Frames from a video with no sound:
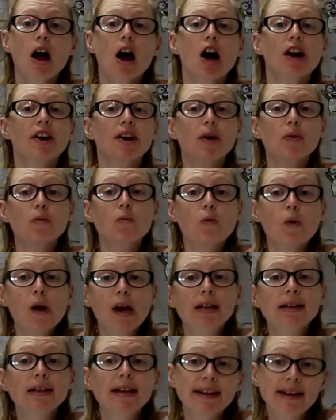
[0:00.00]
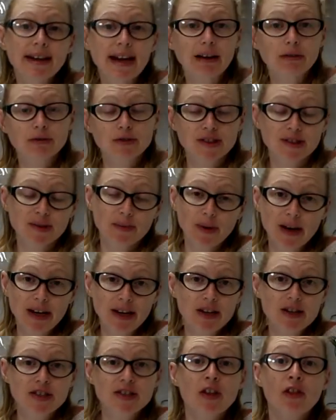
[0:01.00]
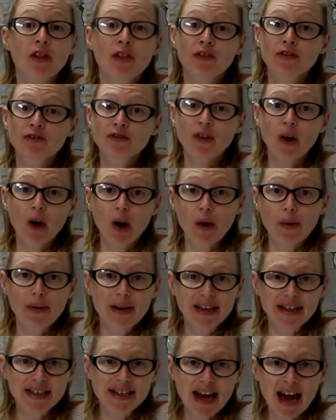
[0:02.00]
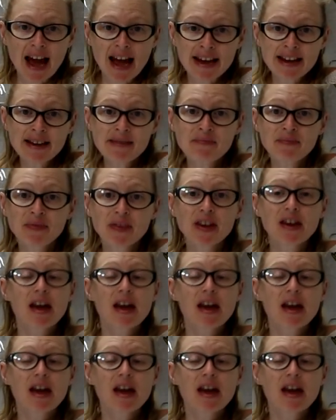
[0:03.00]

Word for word: and I will announce the winners the following day.